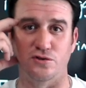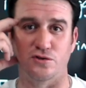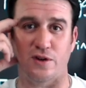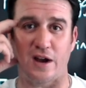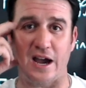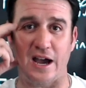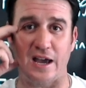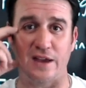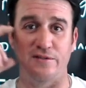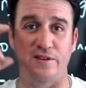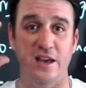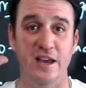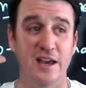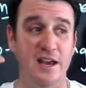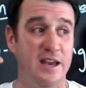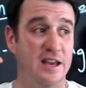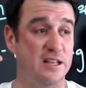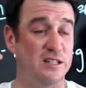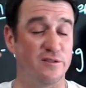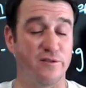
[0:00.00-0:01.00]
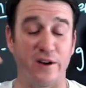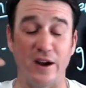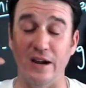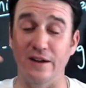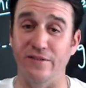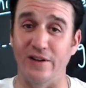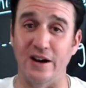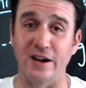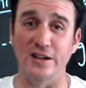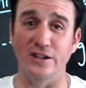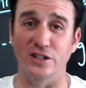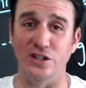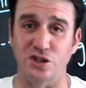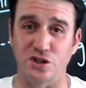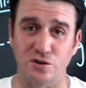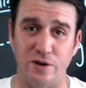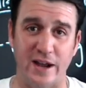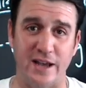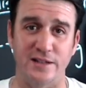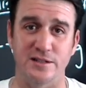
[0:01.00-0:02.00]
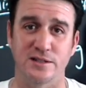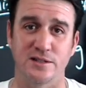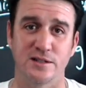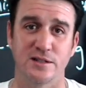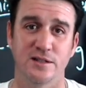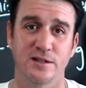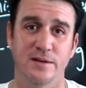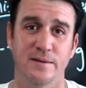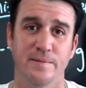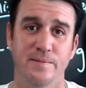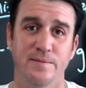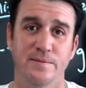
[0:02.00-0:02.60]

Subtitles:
drive is very, very distressed.